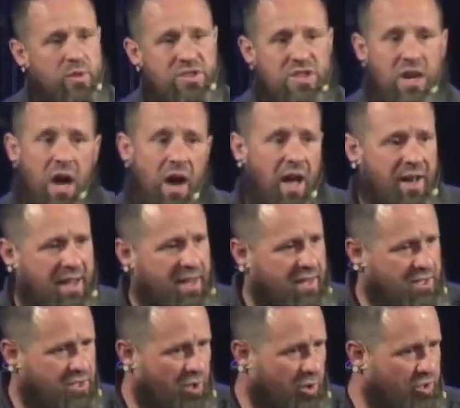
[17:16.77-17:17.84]
woman was
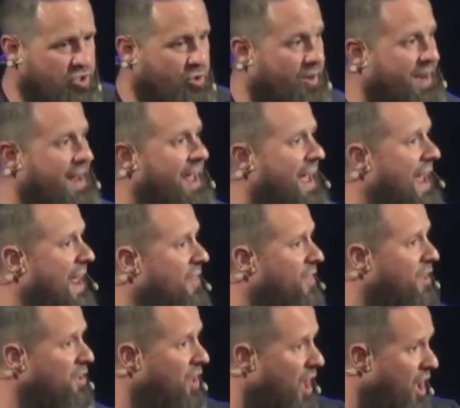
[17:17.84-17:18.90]
caught in adultery,
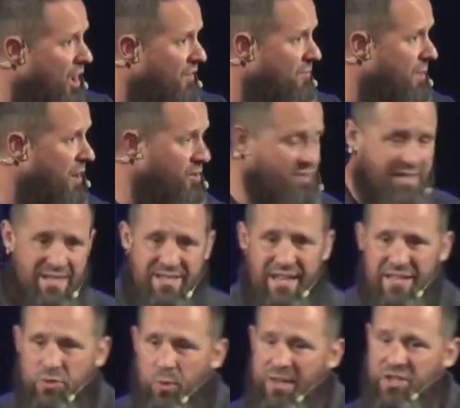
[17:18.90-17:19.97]
and the law of
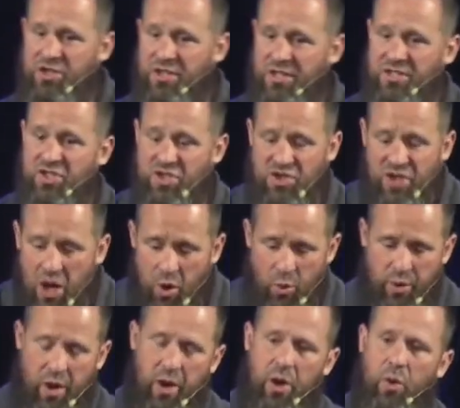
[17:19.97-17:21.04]
Moses says we should
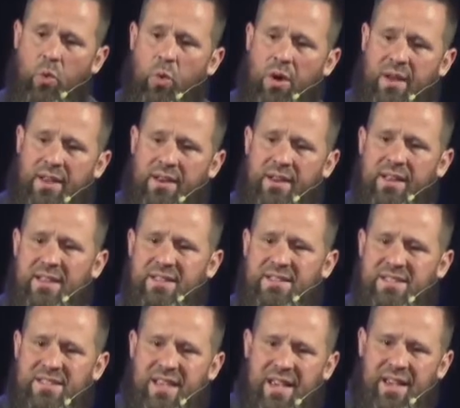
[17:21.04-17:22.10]
stone her. What
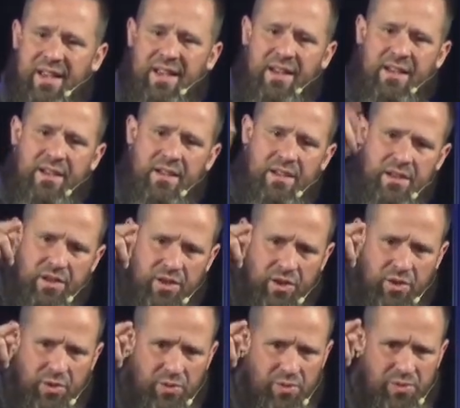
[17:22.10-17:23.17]
say
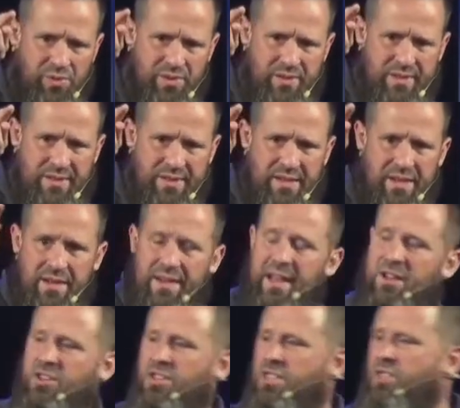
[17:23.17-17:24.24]
you?
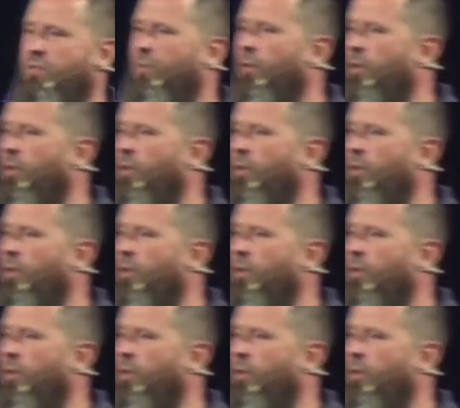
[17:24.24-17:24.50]
Now,